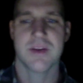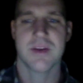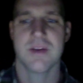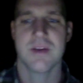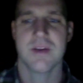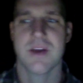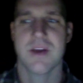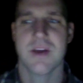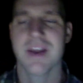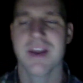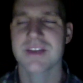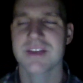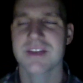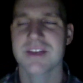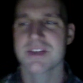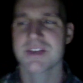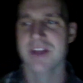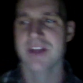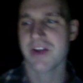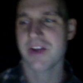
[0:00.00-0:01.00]
I guess this is how
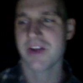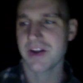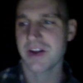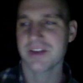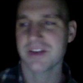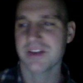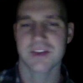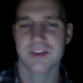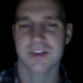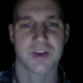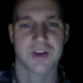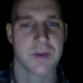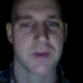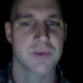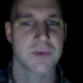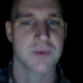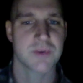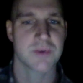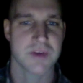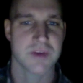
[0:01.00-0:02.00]
I got into like the crypto
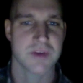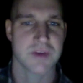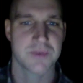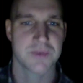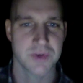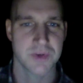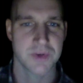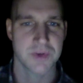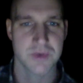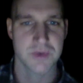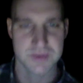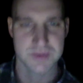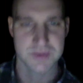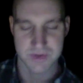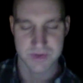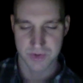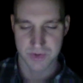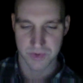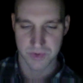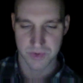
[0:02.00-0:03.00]
stuff too, is the
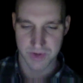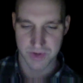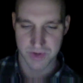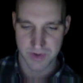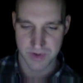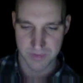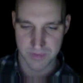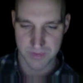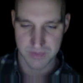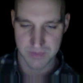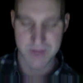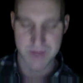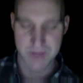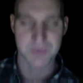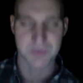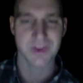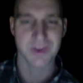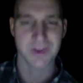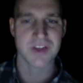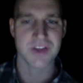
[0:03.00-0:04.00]
whole
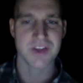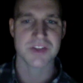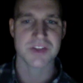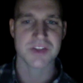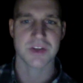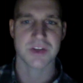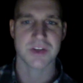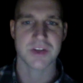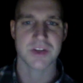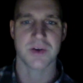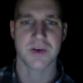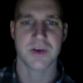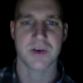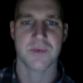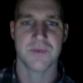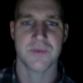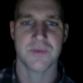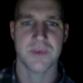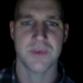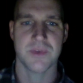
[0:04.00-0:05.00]
manipulation of
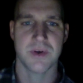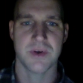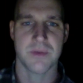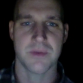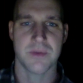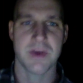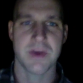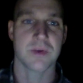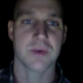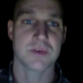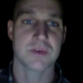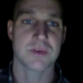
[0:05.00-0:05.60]
the metals,